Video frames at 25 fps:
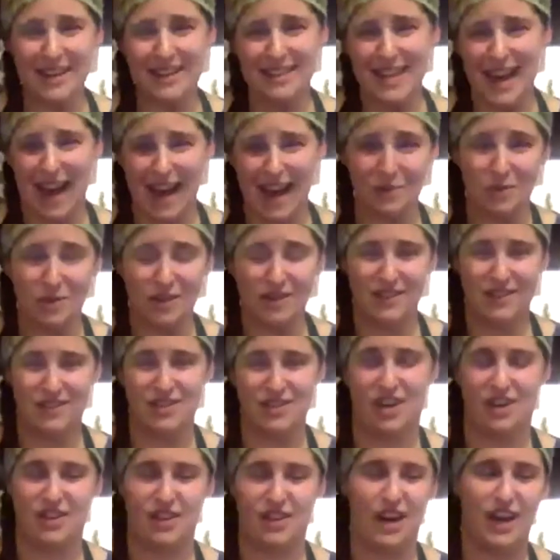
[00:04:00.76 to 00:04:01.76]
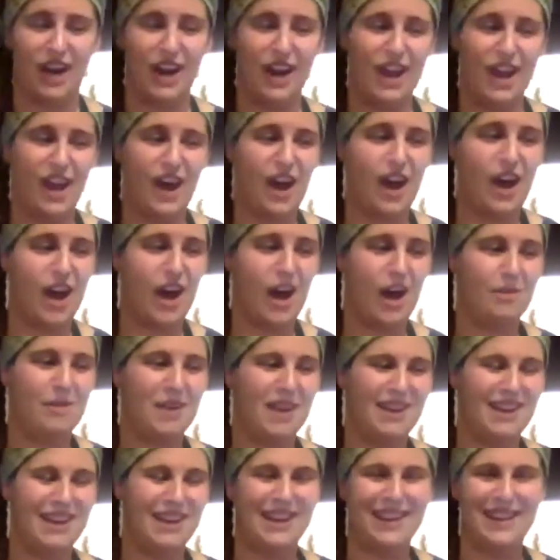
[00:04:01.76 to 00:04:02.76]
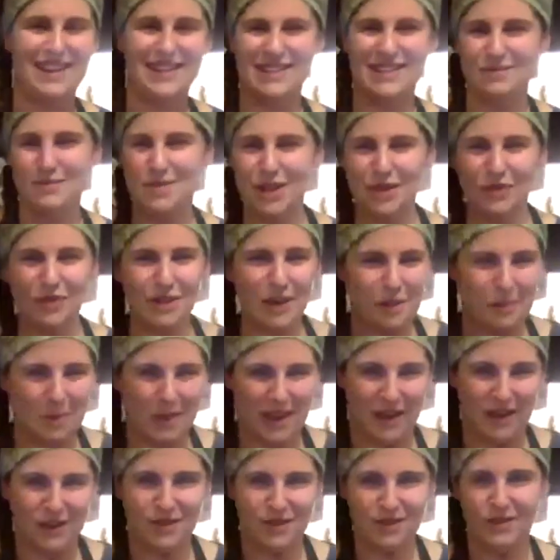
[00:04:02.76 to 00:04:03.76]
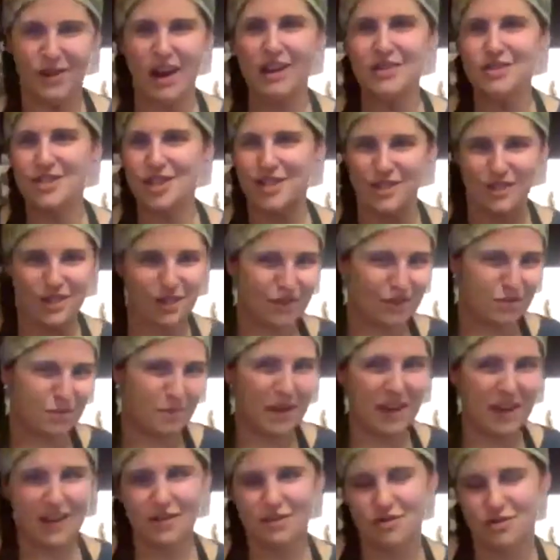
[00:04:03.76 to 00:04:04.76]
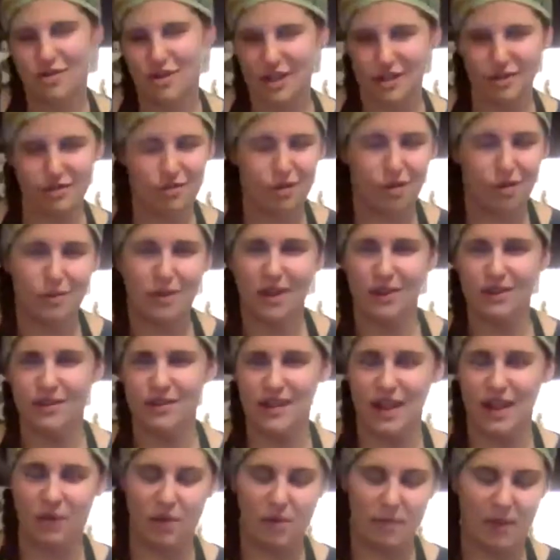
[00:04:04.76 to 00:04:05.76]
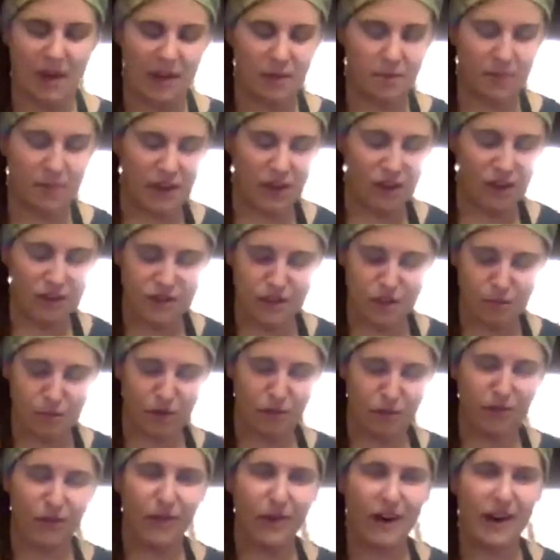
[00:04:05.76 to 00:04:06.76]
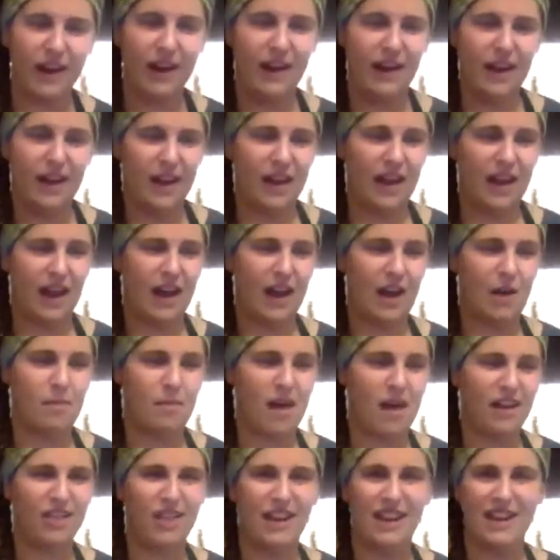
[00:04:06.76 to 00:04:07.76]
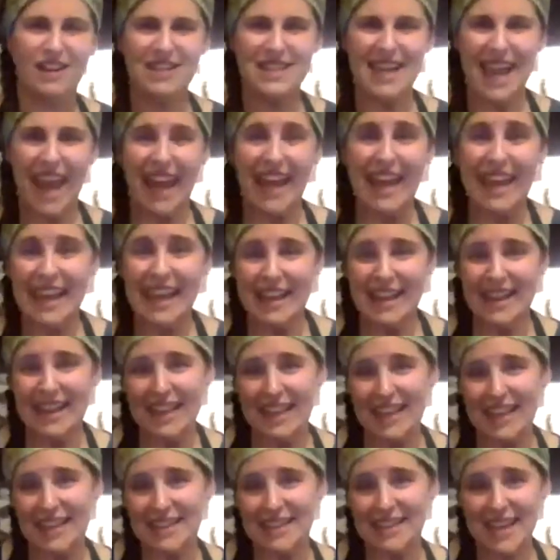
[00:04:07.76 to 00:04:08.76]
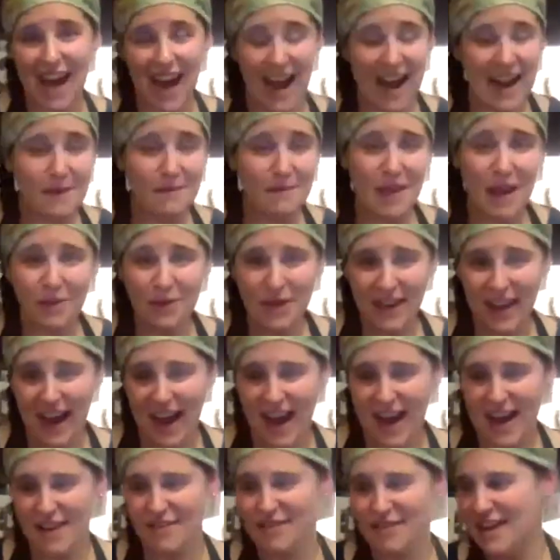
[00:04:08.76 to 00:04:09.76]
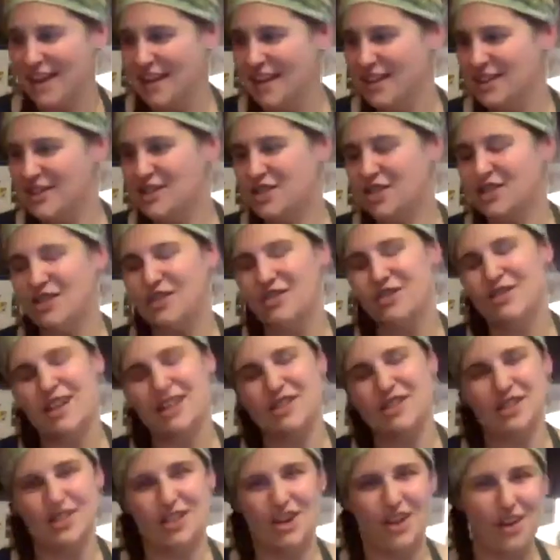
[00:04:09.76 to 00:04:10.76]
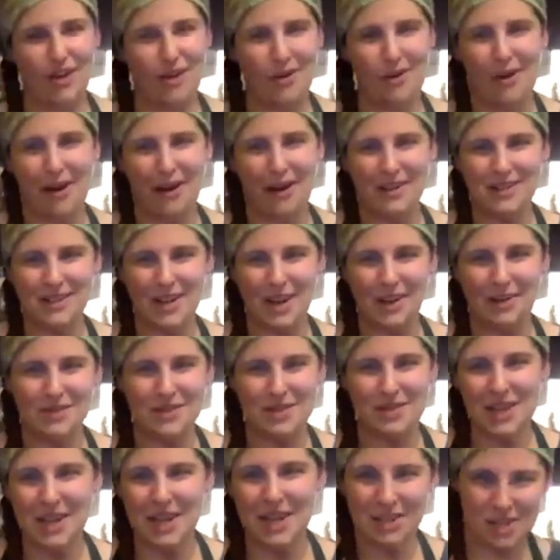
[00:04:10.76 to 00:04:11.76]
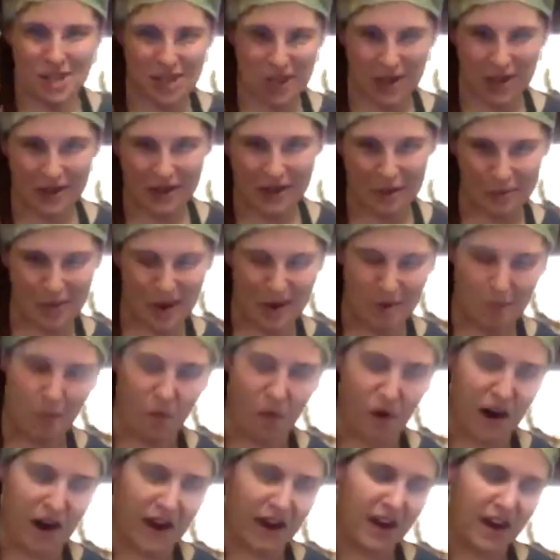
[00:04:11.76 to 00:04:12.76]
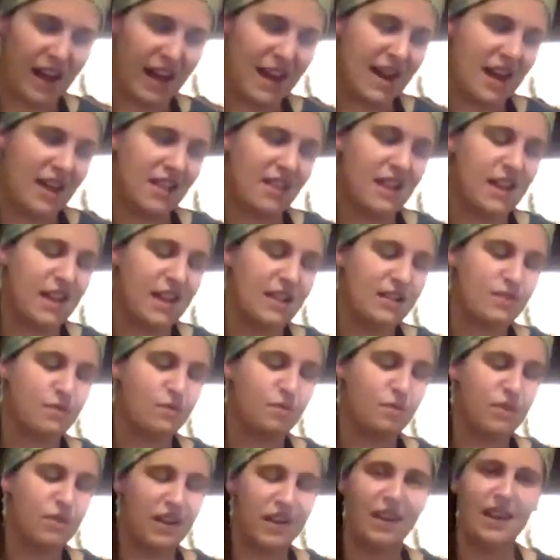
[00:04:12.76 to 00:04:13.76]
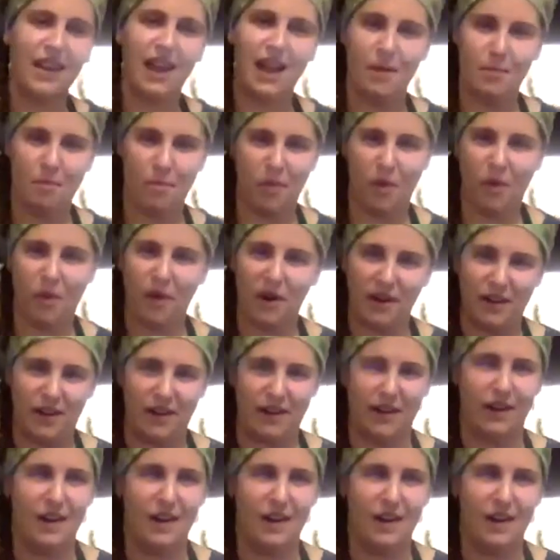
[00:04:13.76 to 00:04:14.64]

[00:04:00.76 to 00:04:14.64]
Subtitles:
time with each other, and eating some different meals. So not just those big traditional meals that we might have been used to before. I think taking the time that we have to get to know ourselves in the kitchen a little bit more. And I think it's really important,